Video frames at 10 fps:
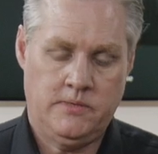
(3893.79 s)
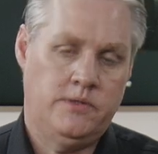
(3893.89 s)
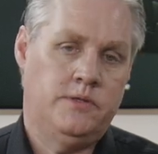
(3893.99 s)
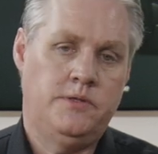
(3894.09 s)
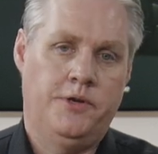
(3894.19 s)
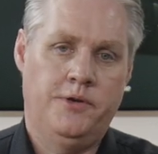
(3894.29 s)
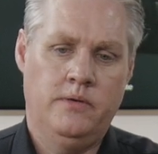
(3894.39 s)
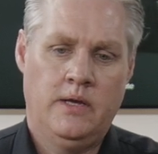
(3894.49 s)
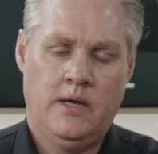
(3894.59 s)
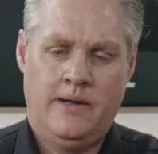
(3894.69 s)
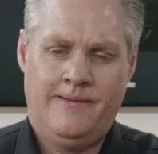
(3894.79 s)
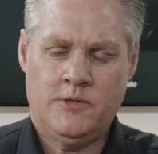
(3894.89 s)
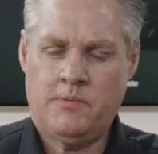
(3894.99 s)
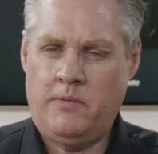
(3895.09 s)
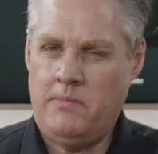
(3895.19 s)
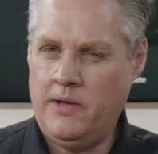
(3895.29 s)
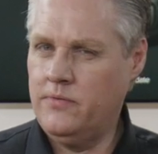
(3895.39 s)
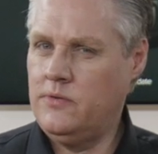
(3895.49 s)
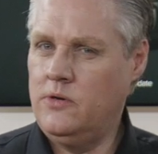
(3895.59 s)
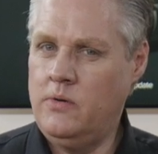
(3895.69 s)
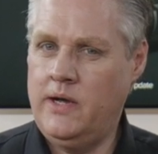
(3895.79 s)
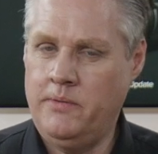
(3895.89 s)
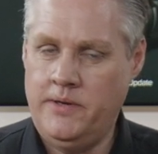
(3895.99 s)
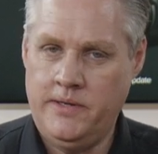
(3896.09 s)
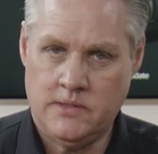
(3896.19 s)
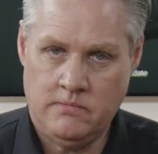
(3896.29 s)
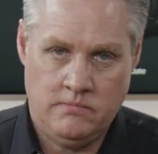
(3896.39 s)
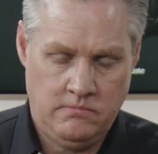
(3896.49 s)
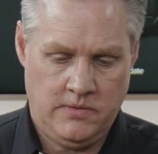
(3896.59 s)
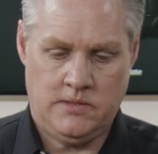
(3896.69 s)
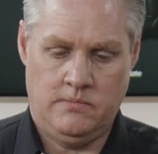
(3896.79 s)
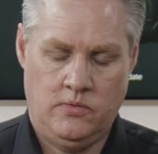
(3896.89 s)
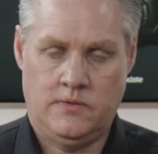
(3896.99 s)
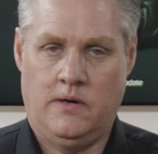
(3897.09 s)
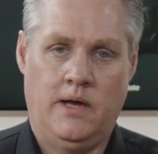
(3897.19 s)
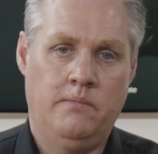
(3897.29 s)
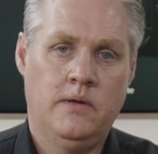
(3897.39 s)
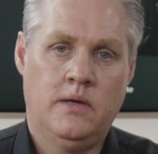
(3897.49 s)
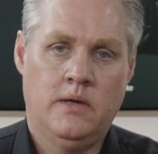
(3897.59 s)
which is due. It's probably a month or two away. There's some more time.